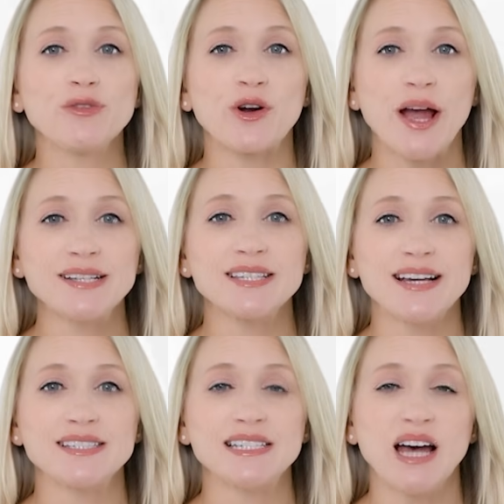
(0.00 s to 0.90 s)
for
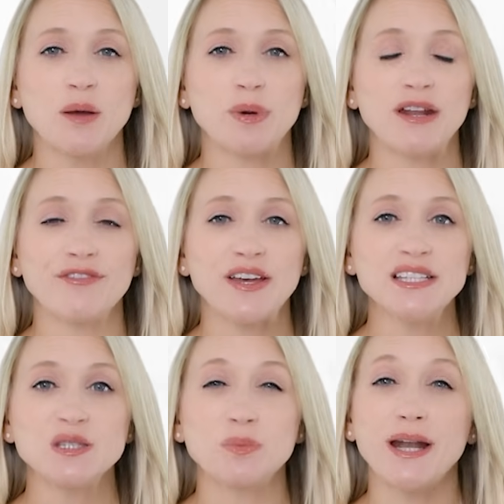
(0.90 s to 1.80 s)
SSDI
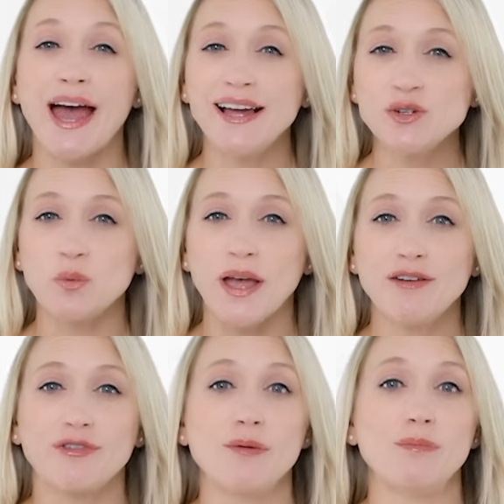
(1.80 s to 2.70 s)
benefits but had to
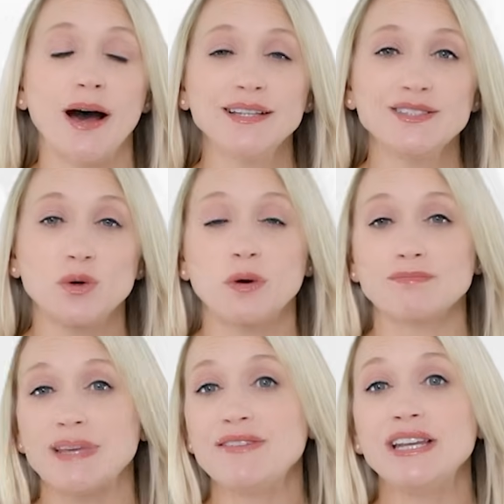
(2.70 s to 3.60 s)
wait for months or
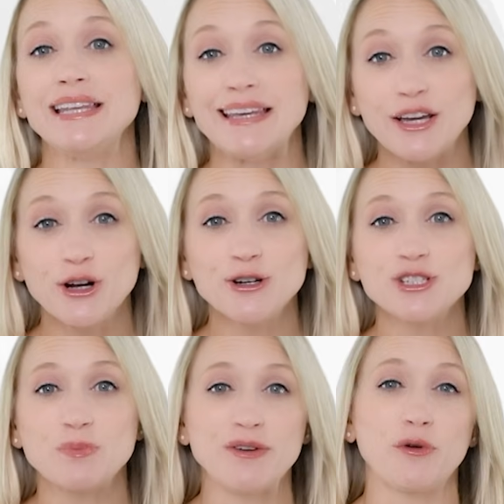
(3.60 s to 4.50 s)
even
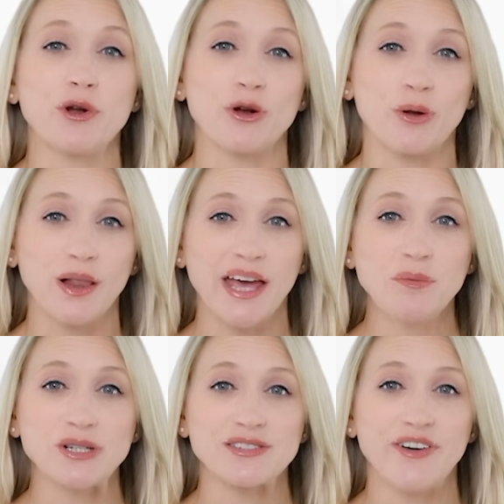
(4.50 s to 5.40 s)
years before your claim was